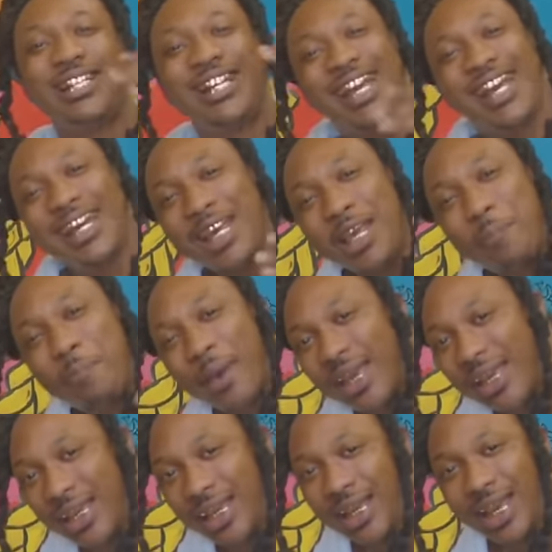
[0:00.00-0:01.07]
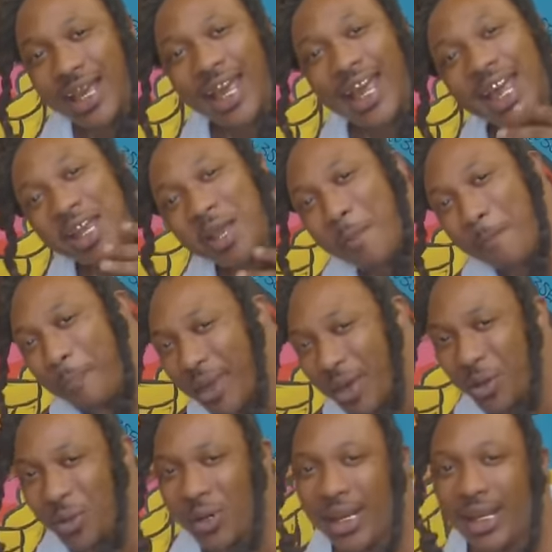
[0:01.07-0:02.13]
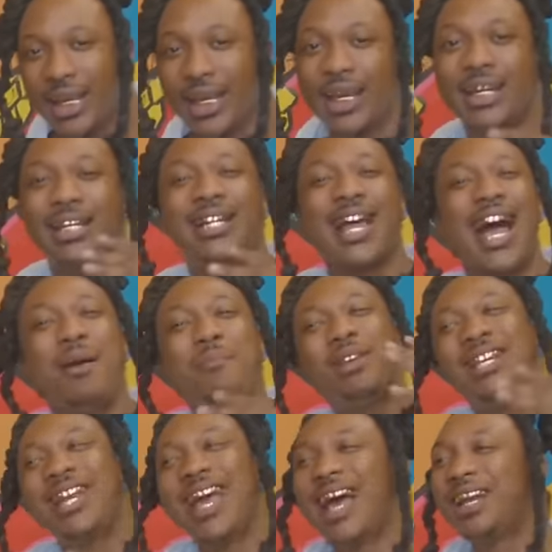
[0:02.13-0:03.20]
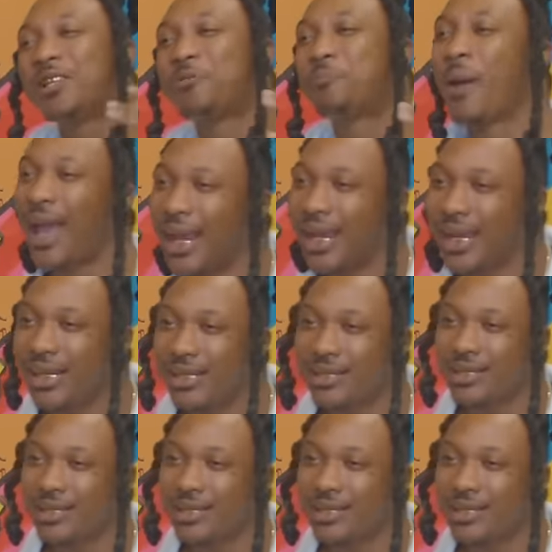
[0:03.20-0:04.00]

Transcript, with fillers: DDP in the building, Diamond Dallas Page.